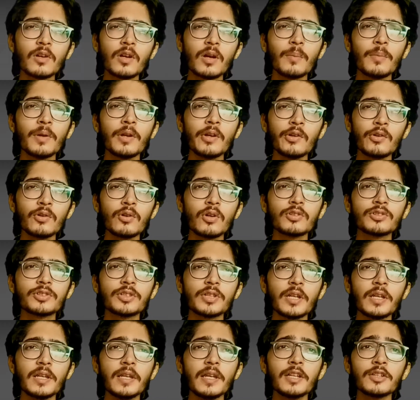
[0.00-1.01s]
for coming to
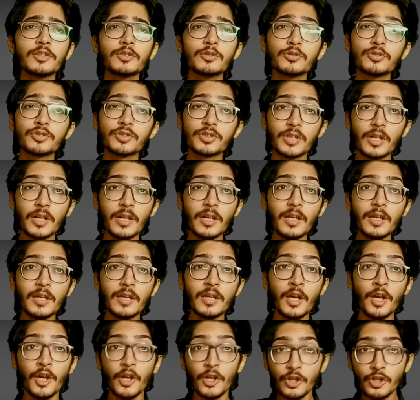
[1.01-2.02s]
Australia is to
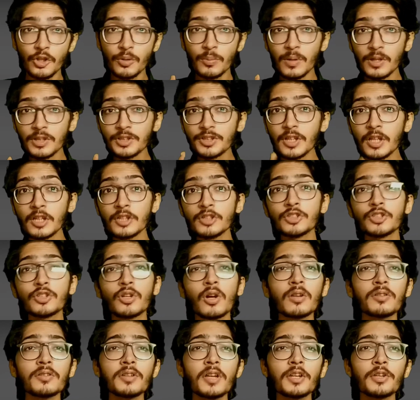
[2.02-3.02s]
study, you must
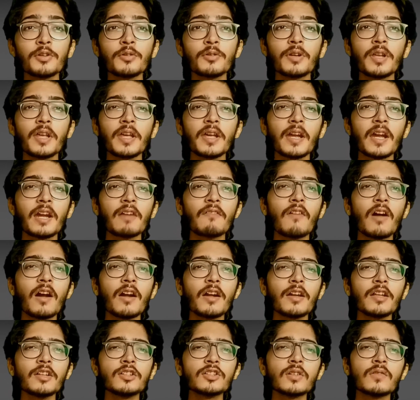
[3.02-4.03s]
ensure that you take
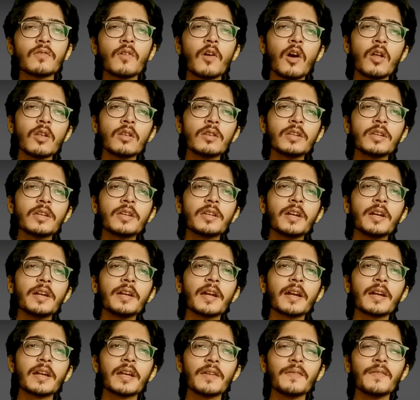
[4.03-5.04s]
advantage of all the
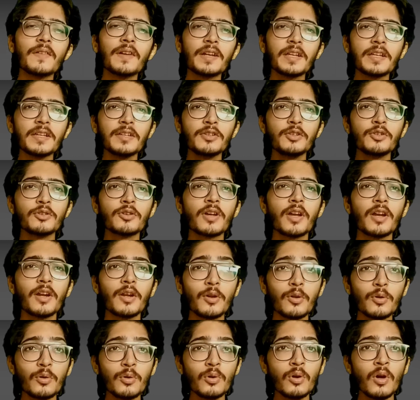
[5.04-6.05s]
great activities you
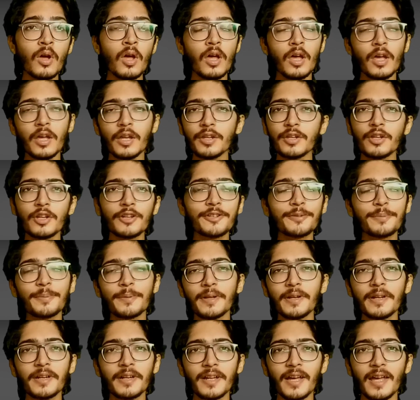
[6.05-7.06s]
can do in your
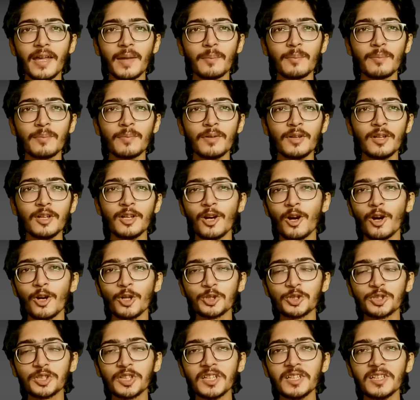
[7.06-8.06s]
spare time.
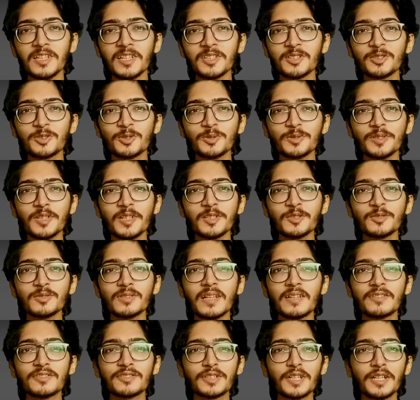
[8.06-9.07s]
Australian students
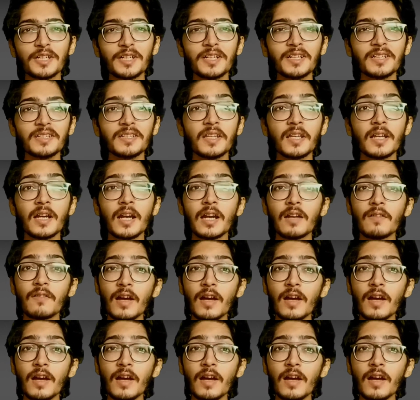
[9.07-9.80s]
who have studied there